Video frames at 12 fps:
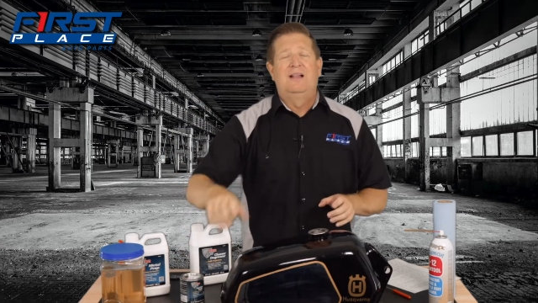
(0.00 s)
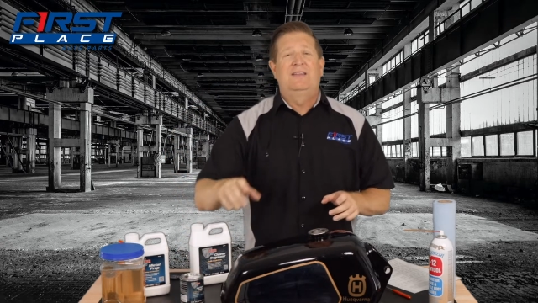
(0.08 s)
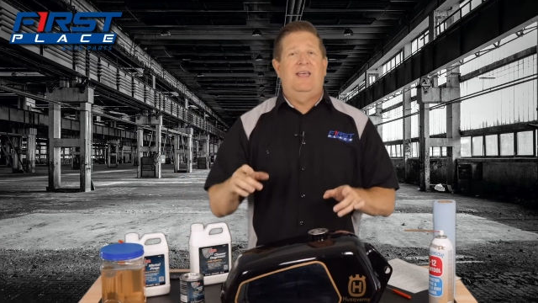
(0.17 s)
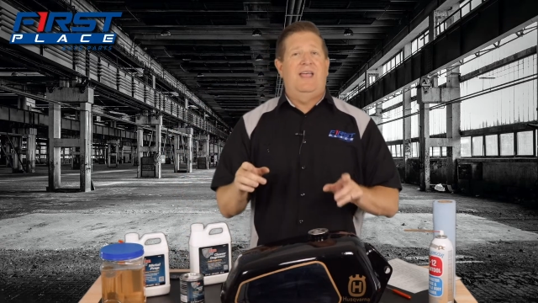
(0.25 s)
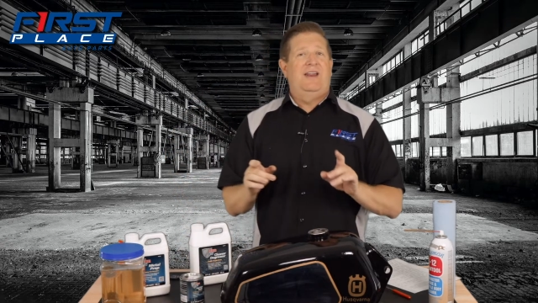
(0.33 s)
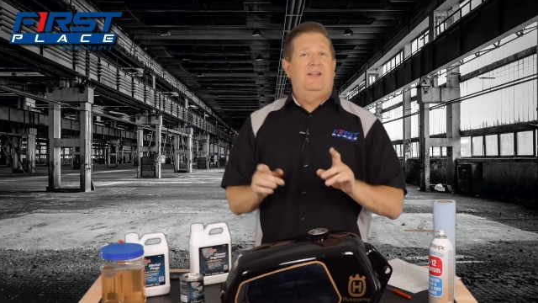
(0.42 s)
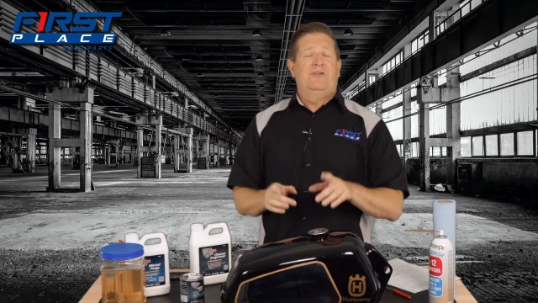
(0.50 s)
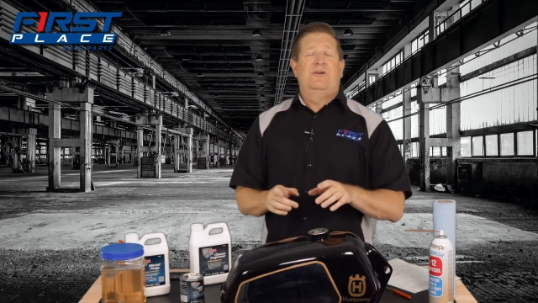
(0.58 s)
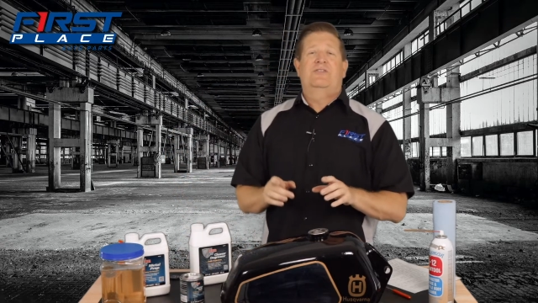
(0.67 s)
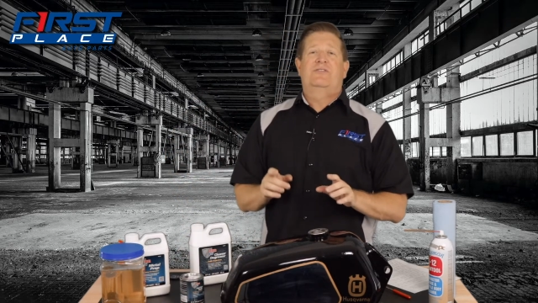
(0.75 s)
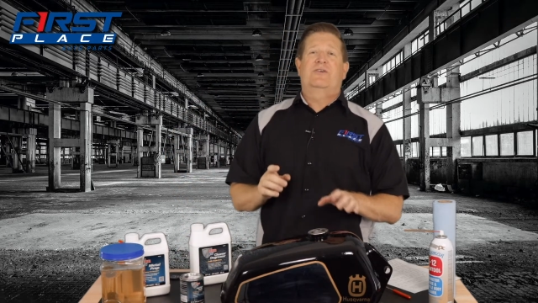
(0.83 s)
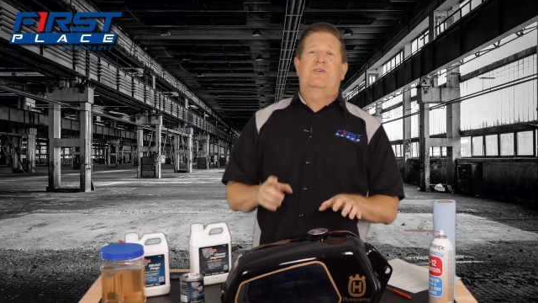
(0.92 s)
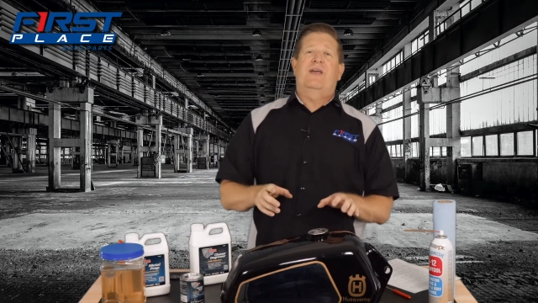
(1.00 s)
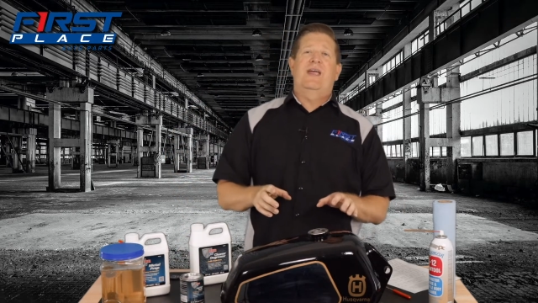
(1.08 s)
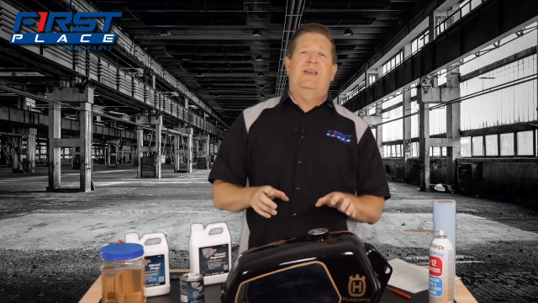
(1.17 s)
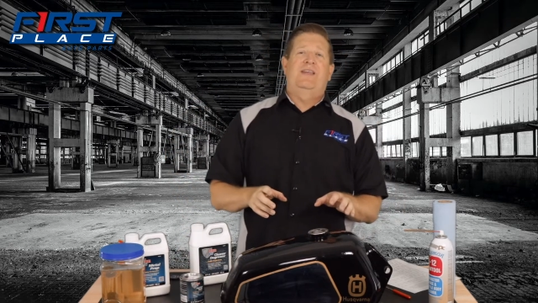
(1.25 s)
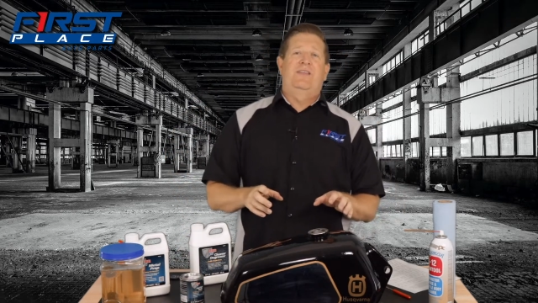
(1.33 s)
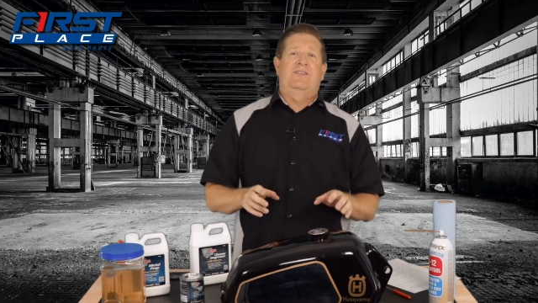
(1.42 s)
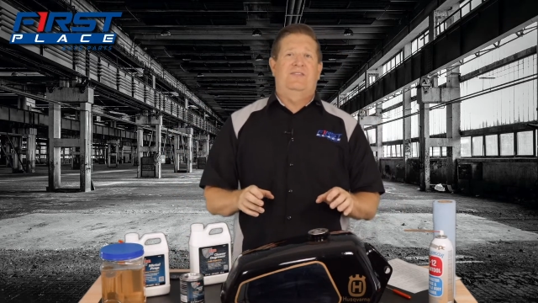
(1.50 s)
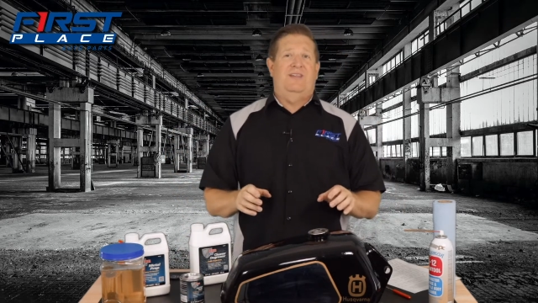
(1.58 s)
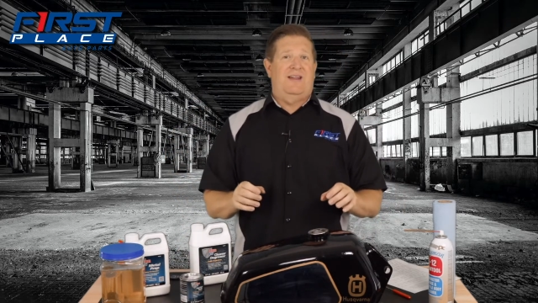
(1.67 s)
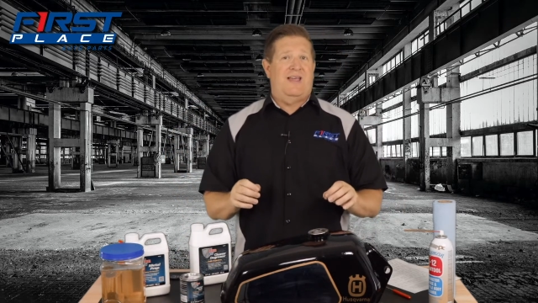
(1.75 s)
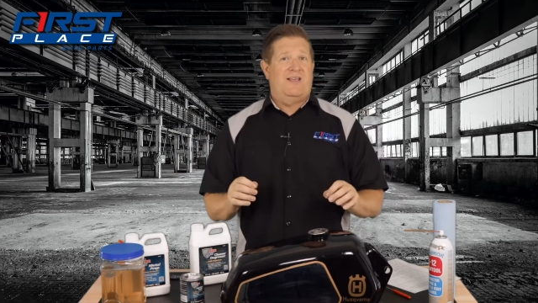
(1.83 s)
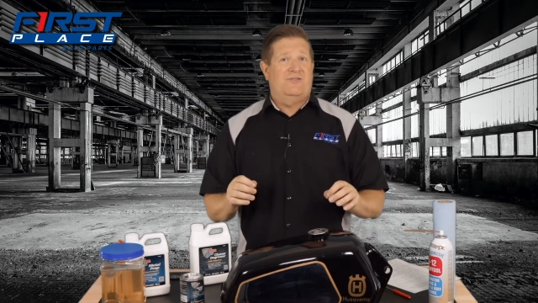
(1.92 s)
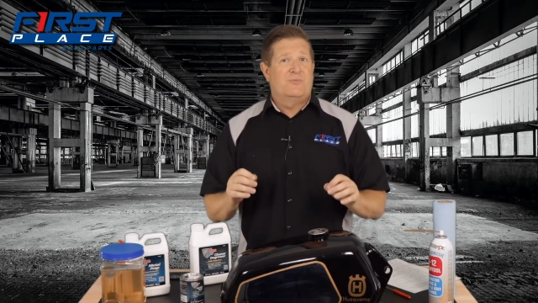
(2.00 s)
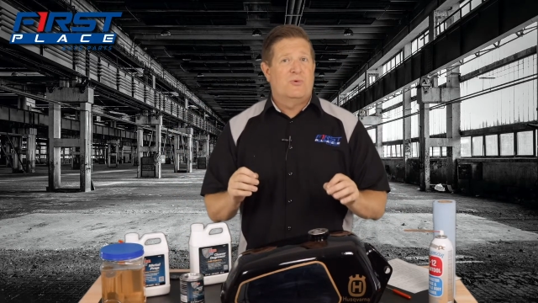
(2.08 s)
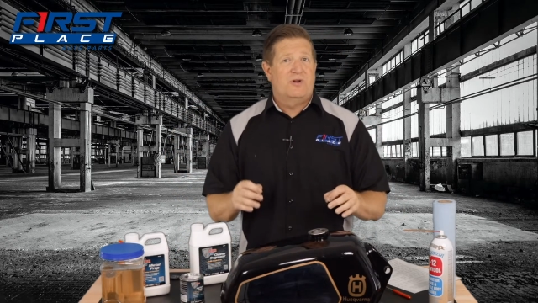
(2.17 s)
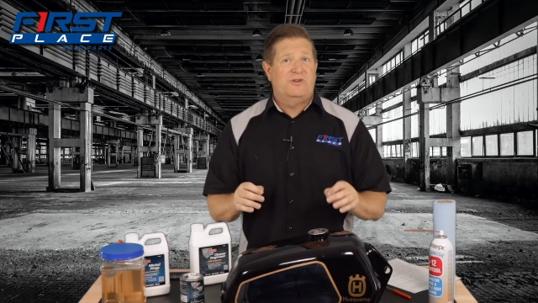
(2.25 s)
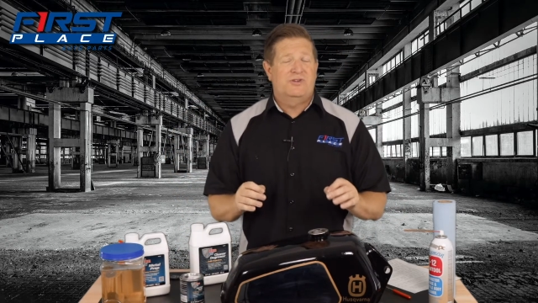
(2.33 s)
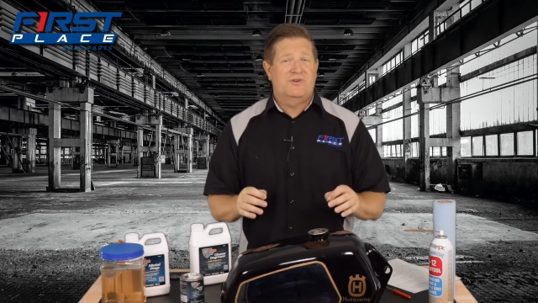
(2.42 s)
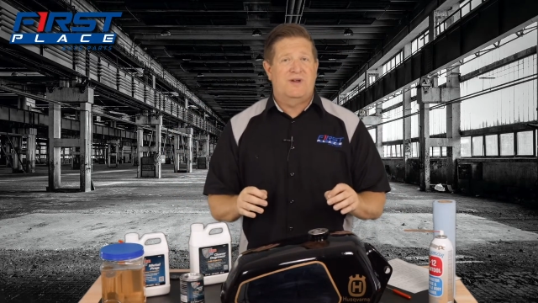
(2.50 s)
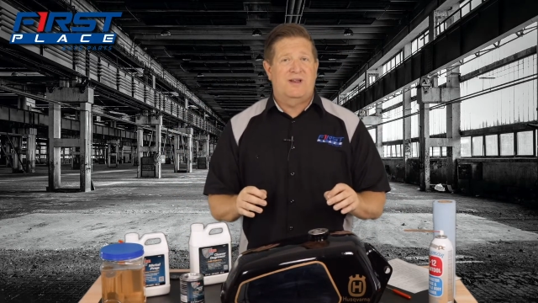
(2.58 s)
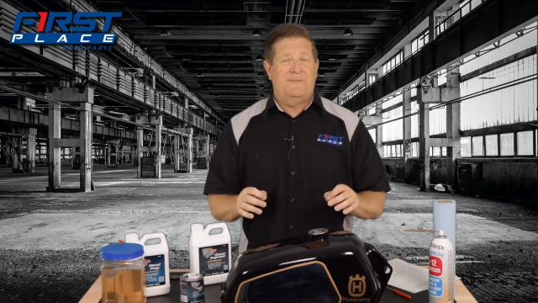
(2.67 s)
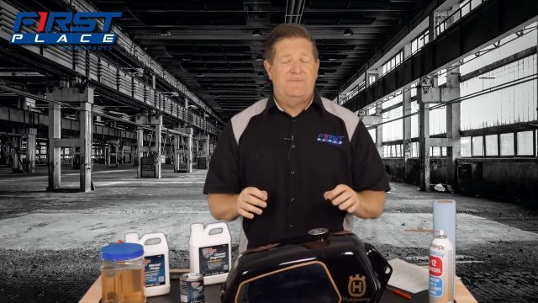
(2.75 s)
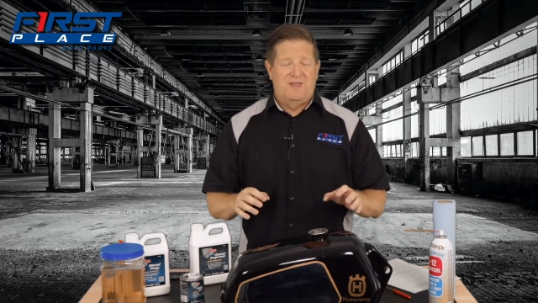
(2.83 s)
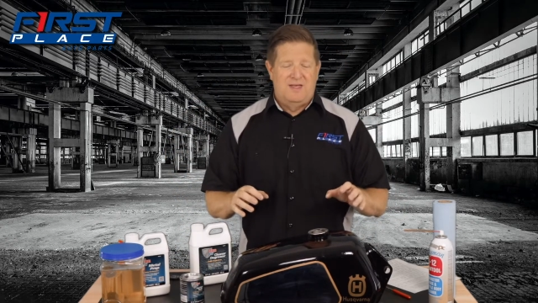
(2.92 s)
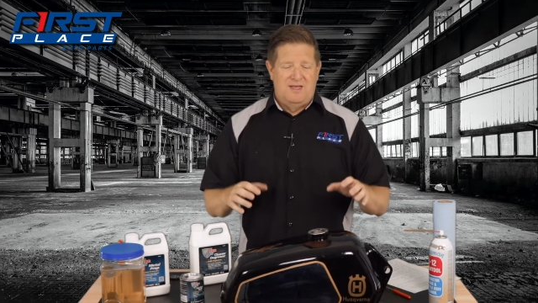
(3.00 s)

to any nooks or crannies that has moisture in it.